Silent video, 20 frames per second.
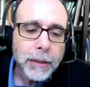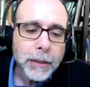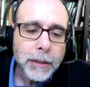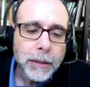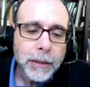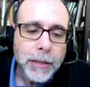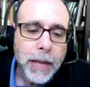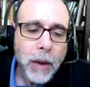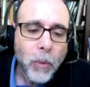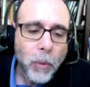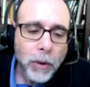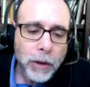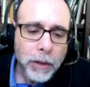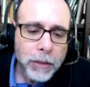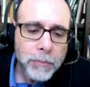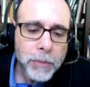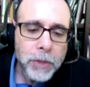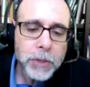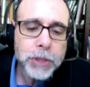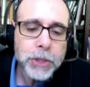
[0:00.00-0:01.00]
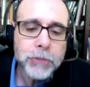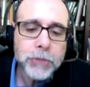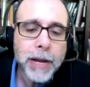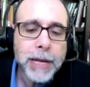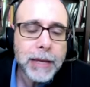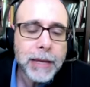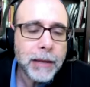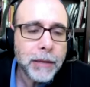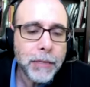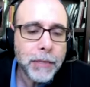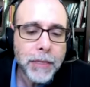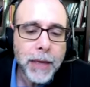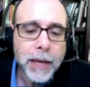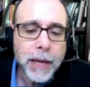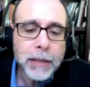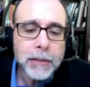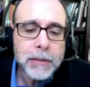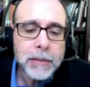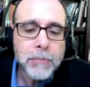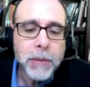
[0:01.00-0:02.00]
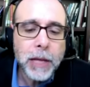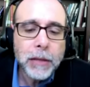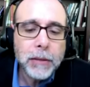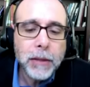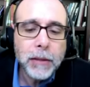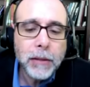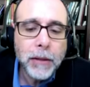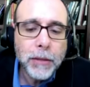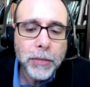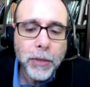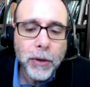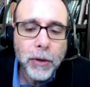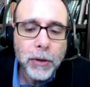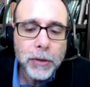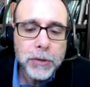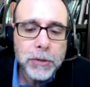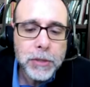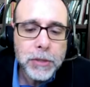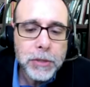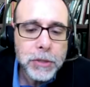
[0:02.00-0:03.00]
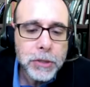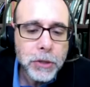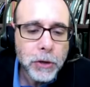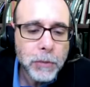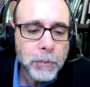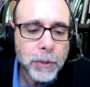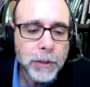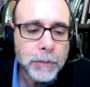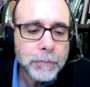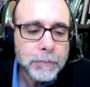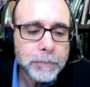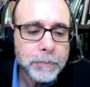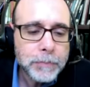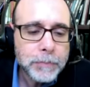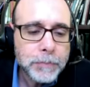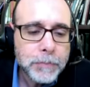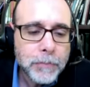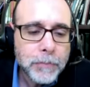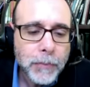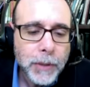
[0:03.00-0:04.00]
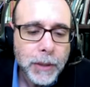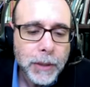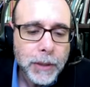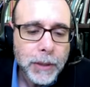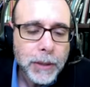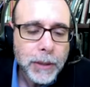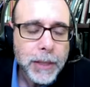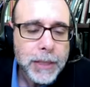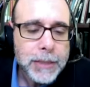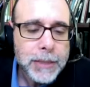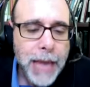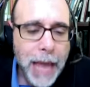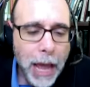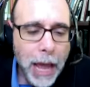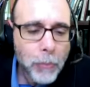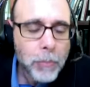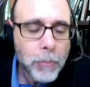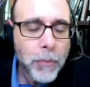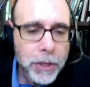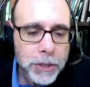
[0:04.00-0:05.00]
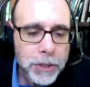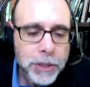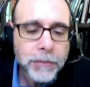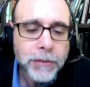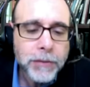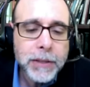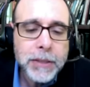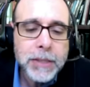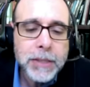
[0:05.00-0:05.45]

Now, one of the most striking things about Lilienthal's sermon is how much of it